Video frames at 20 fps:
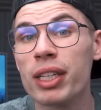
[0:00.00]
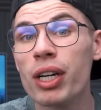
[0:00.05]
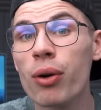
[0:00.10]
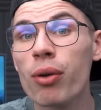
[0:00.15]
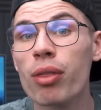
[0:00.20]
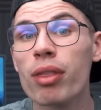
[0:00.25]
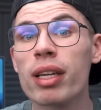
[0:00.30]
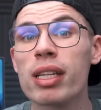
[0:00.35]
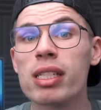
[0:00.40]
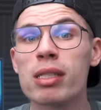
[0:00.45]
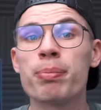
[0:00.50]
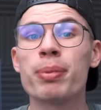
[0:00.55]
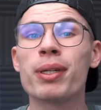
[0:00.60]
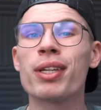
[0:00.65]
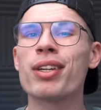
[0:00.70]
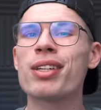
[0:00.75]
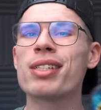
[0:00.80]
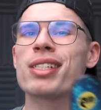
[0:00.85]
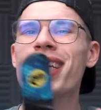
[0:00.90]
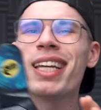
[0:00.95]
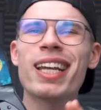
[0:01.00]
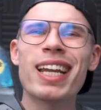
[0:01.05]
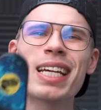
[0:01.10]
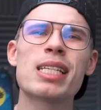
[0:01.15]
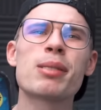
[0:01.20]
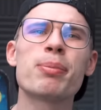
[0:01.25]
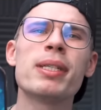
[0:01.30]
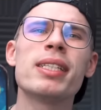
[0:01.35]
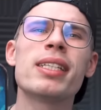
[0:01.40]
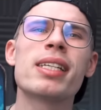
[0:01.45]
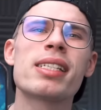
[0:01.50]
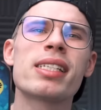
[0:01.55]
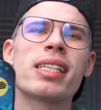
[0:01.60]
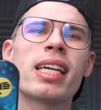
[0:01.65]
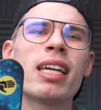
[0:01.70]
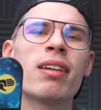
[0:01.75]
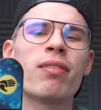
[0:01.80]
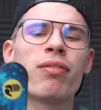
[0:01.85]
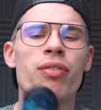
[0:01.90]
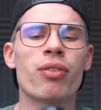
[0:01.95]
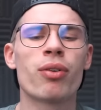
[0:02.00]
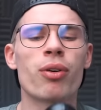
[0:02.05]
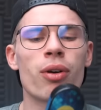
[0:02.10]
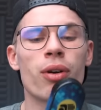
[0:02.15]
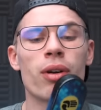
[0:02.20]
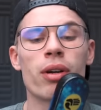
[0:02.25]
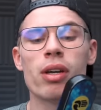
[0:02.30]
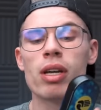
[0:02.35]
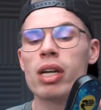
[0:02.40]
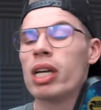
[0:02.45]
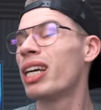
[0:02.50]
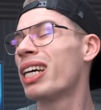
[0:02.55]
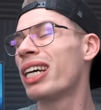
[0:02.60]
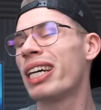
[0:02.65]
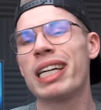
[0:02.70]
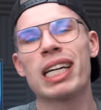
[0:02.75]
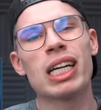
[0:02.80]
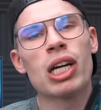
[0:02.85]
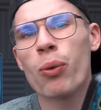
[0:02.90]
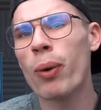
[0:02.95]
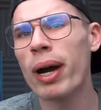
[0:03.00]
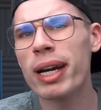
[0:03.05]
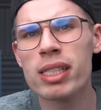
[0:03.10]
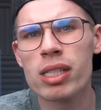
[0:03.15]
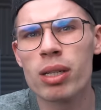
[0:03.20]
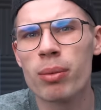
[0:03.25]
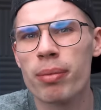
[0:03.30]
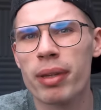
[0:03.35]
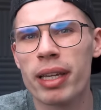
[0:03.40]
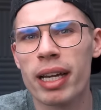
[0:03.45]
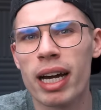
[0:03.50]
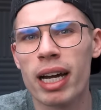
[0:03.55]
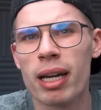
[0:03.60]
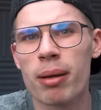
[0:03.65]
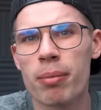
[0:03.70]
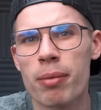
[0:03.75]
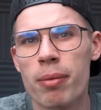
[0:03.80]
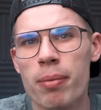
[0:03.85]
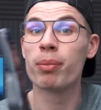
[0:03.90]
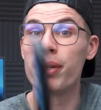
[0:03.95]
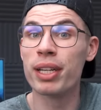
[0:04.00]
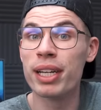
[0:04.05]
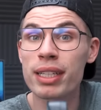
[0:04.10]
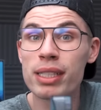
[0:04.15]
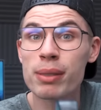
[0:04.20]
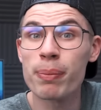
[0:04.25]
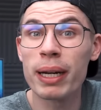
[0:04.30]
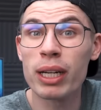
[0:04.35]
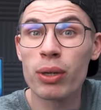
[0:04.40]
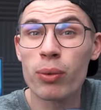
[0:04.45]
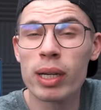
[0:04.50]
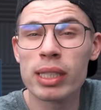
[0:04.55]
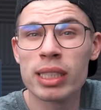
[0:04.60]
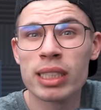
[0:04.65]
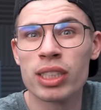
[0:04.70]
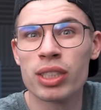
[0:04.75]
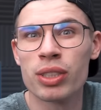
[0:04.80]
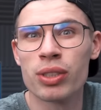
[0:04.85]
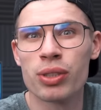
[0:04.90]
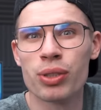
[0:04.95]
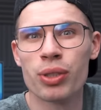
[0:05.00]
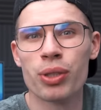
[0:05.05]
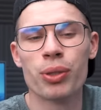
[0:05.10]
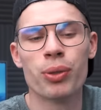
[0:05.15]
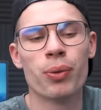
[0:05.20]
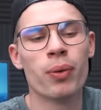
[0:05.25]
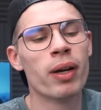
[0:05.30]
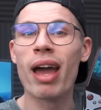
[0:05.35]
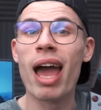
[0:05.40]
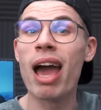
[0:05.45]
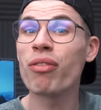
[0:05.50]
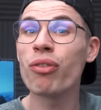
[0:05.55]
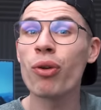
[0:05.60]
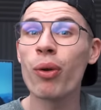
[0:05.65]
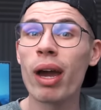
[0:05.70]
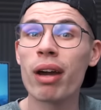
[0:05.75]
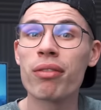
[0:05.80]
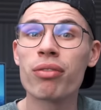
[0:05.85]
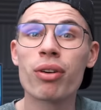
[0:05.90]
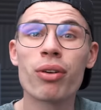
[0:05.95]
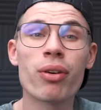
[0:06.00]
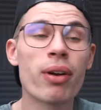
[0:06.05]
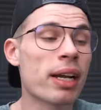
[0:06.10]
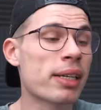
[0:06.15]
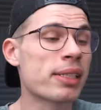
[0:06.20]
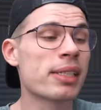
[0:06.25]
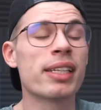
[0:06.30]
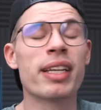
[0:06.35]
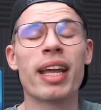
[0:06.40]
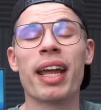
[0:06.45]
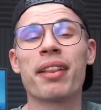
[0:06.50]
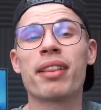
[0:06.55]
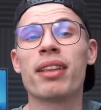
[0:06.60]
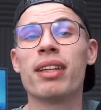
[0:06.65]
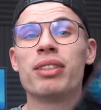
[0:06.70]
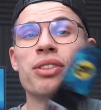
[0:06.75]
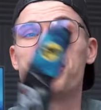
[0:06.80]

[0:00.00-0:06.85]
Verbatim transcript: know this because it has been the same for quite some time. But here's my question to you. Have you ever accidentally